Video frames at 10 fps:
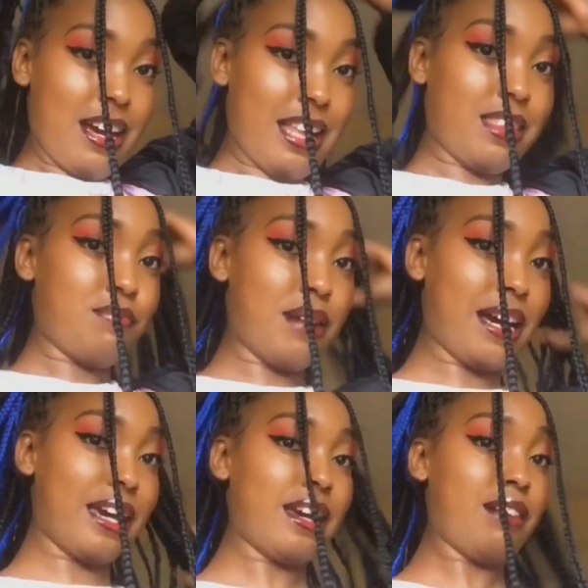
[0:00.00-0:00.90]
at the
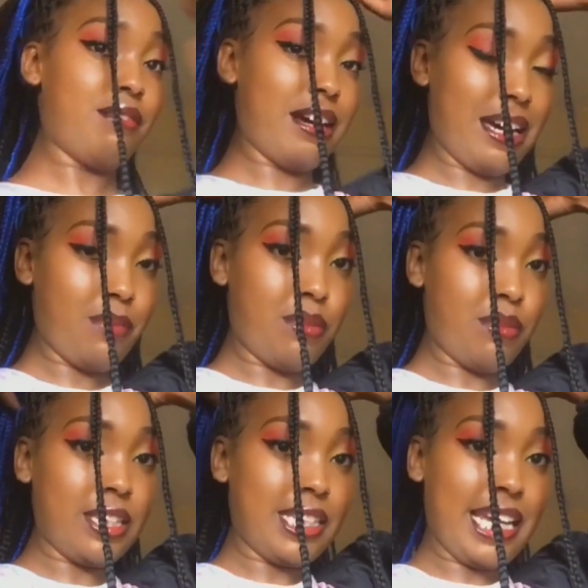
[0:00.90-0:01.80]
back I have a high
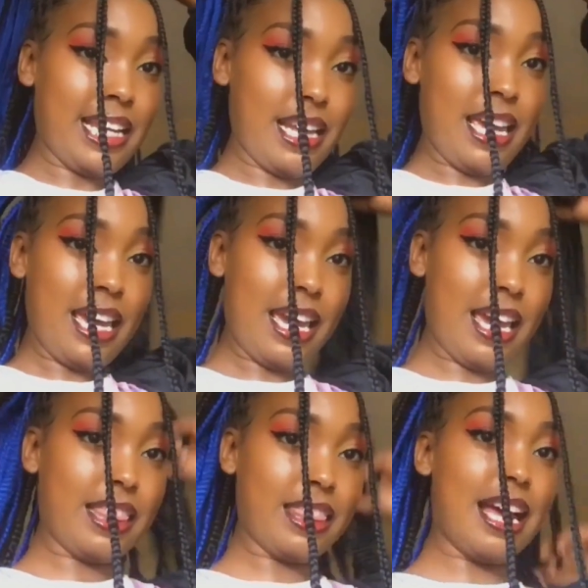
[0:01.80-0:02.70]
ponytail
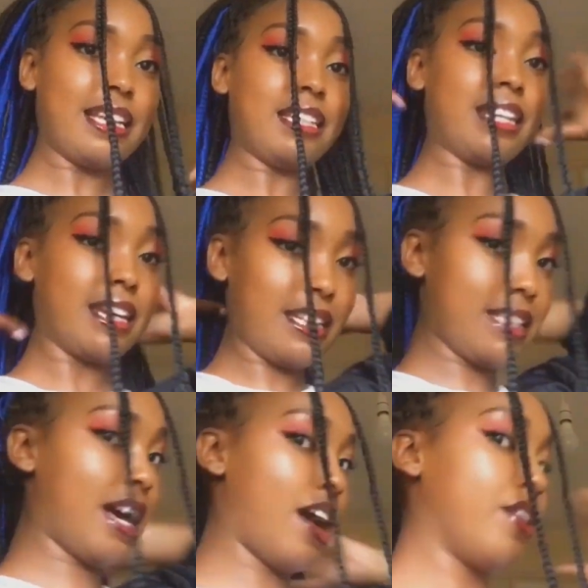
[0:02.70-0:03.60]
and that
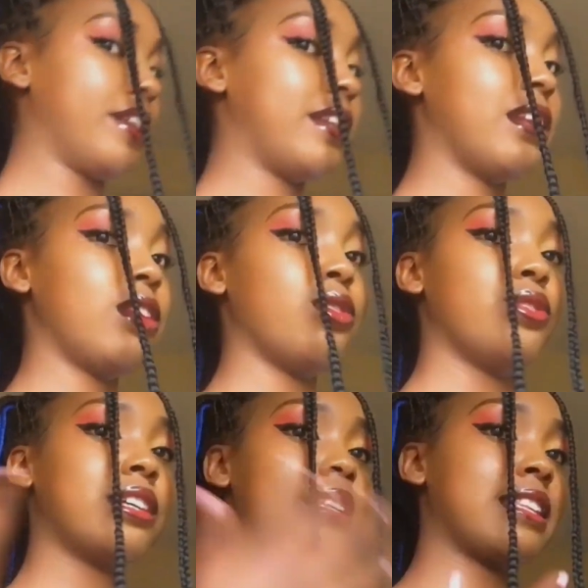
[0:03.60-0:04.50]
is how it
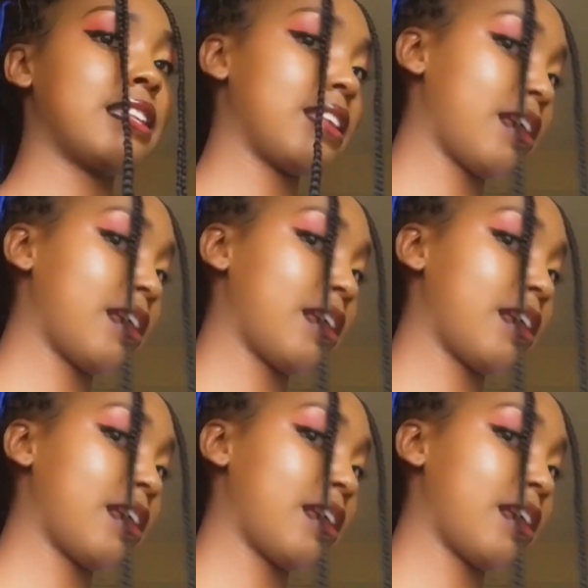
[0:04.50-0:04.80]
looks